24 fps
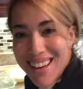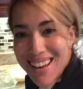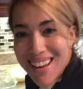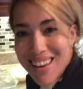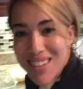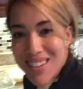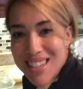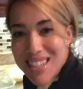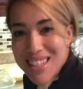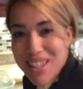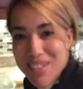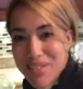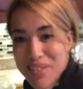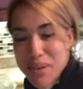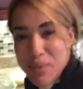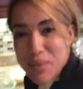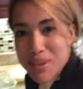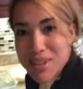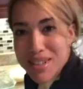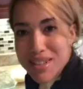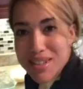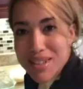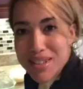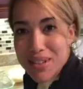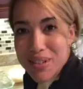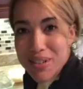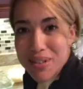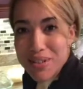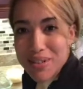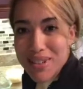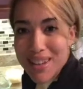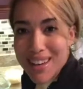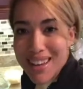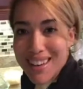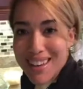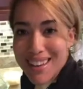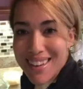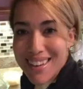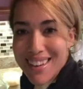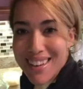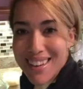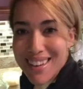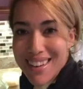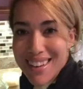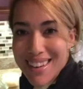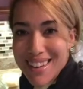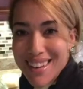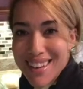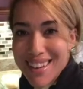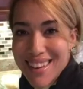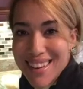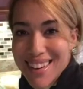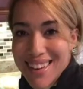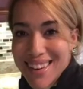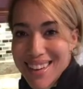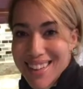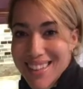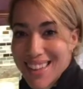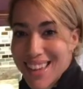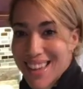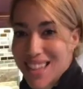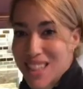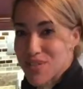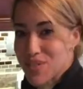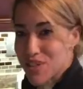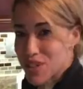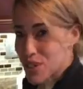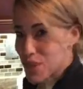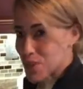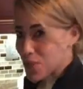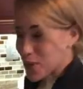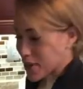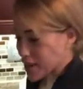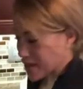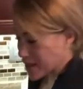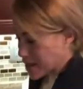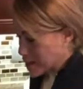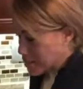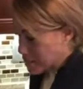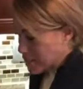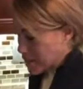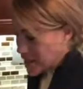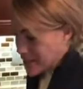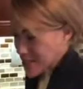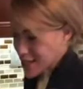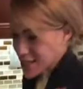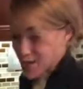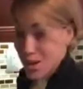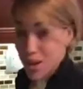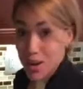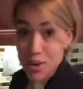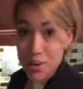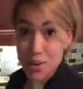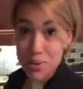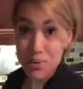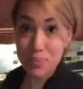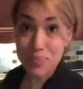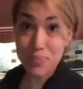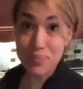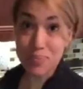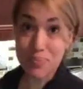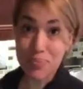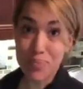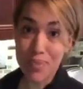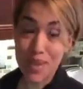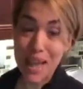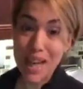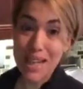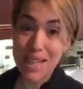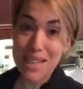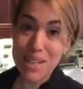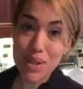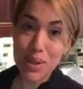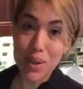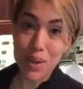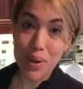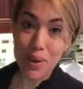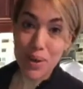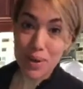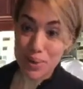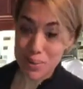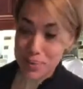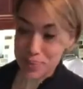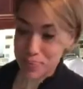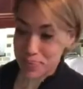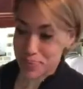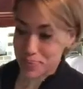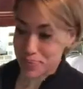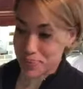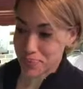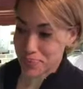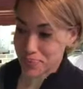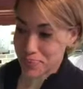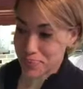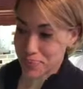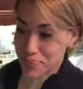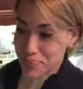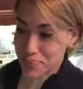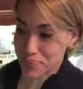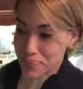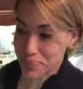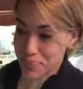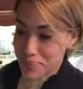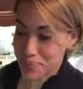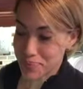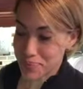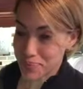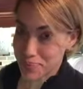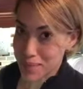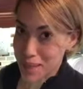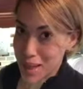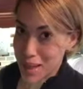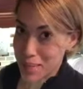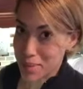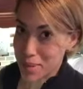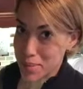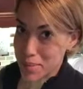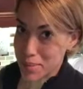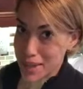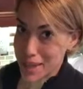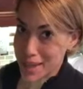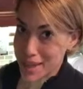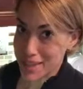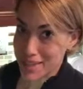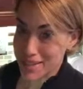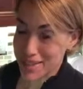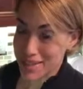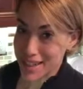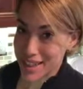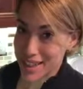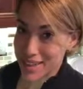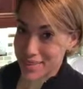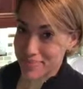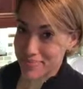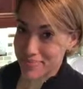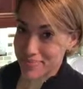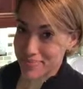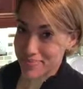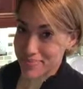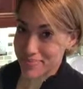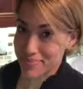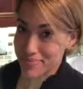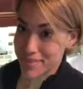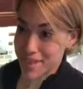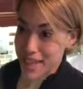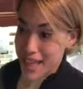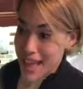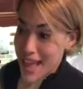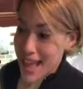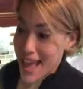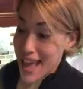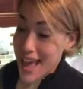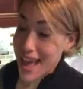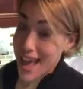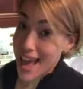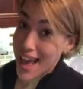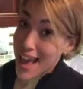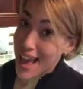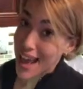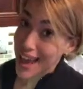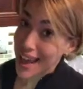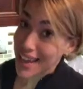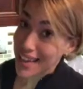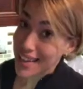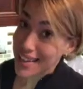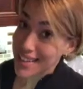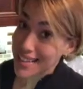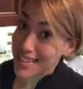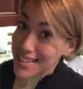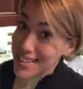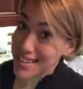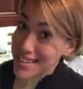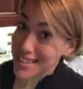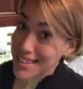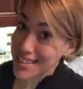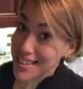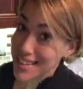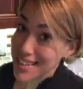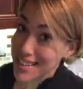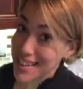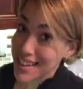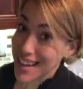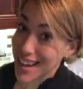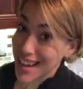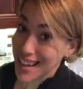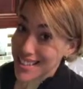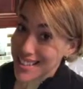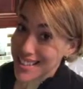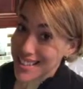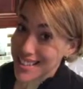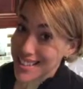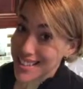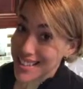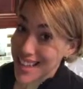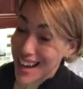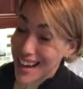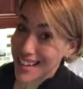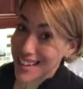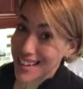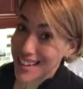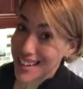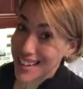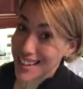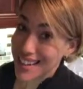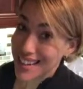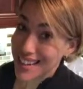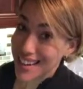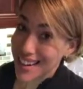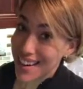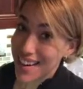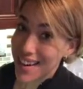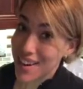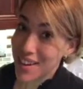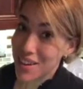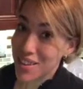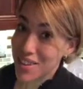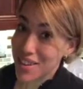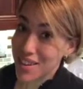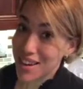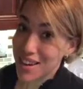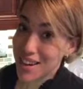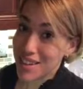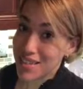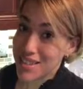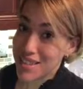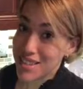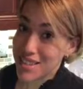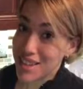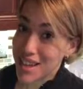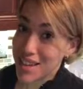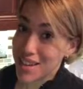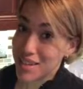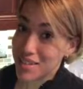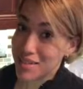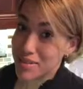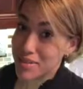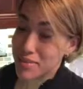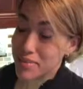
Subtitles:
How is everyone doing? Thanks for joining me. So, as you know, I'm Dominican, right? And yes, I lead a healthy lifestyle,